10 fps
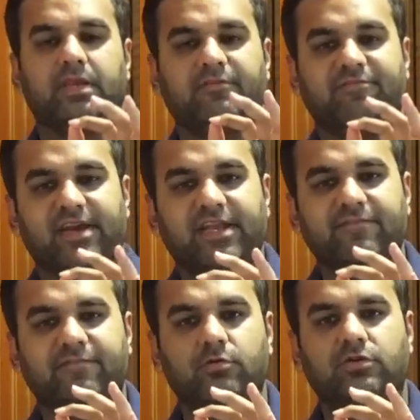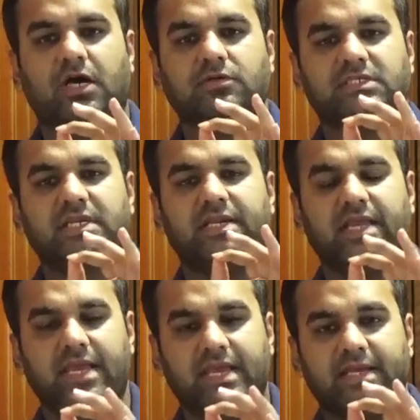effective 2008
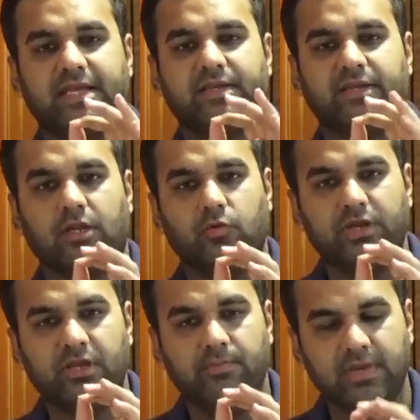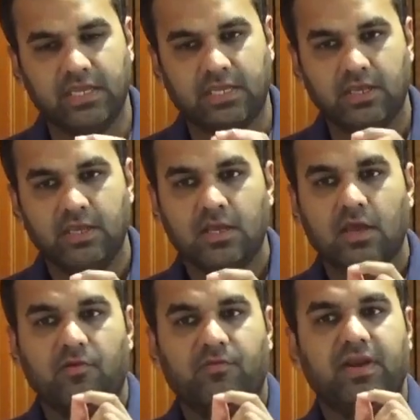and including me,
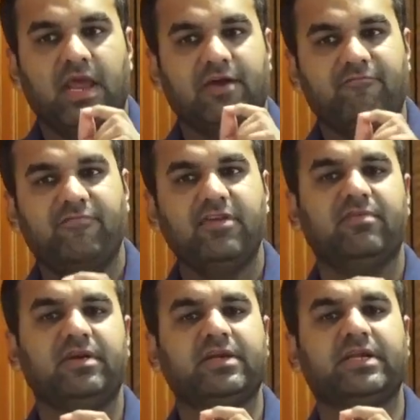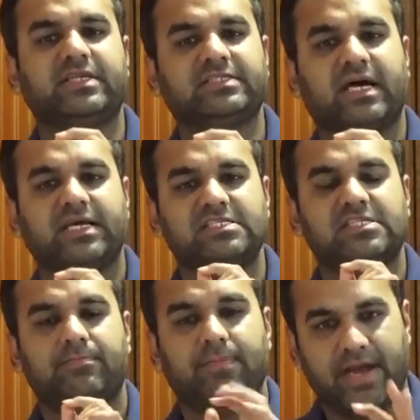when everyone criticized
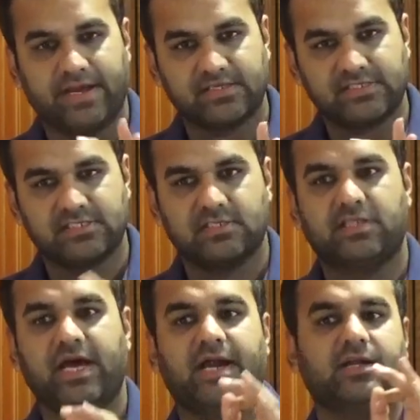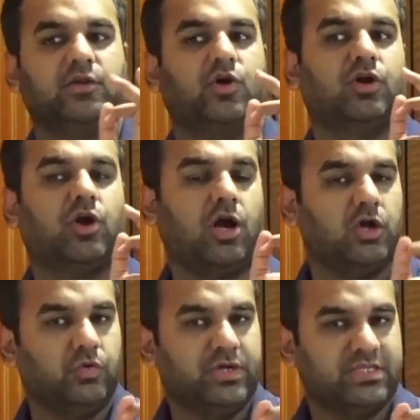the banks that you are
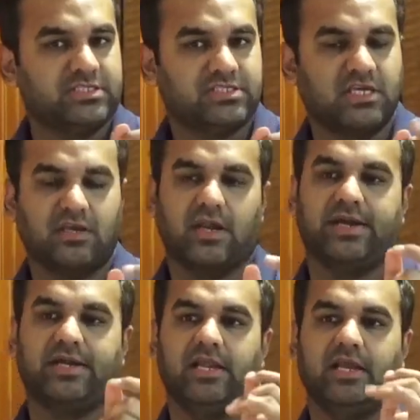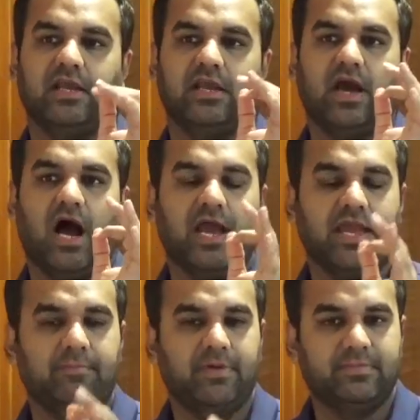not doing this thing rightly,
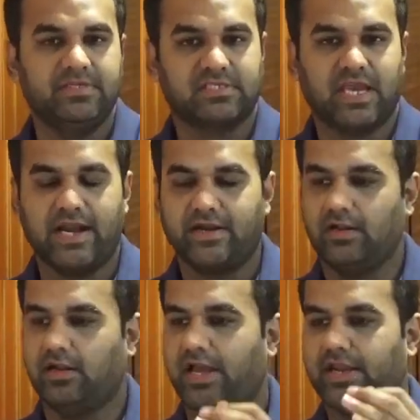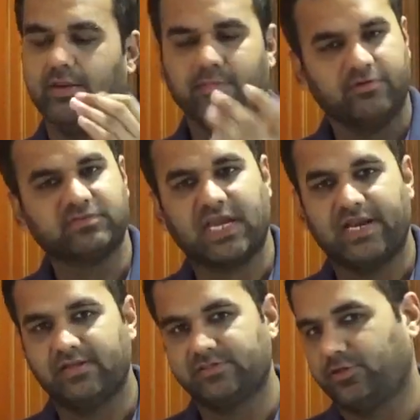IMDb scandal and number of
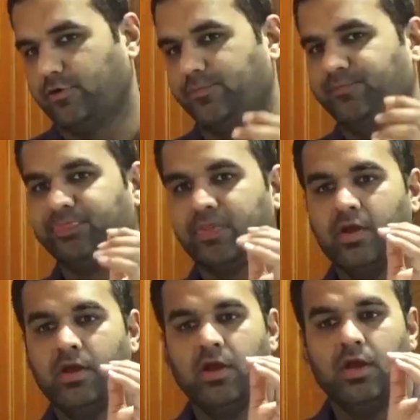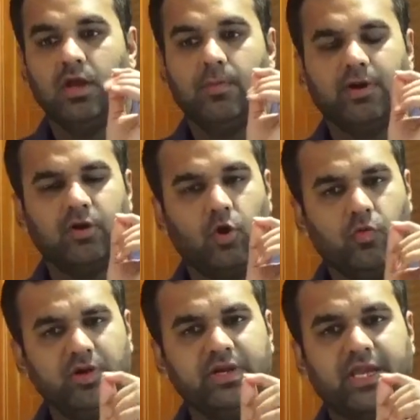scandals, you know. But no
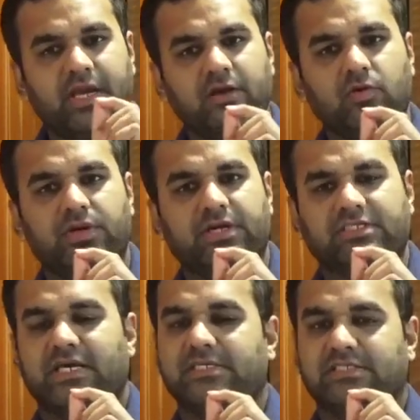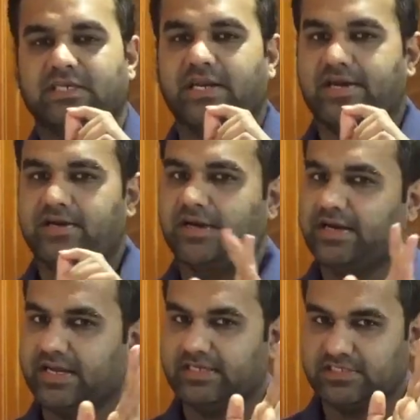one dared to criticize the credit
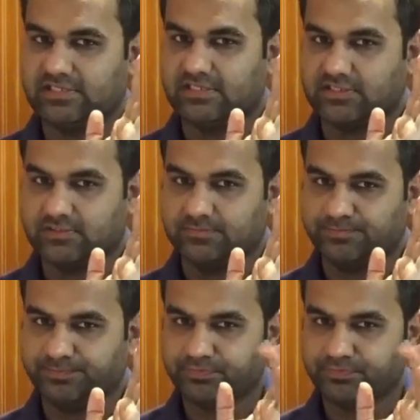rating agencies.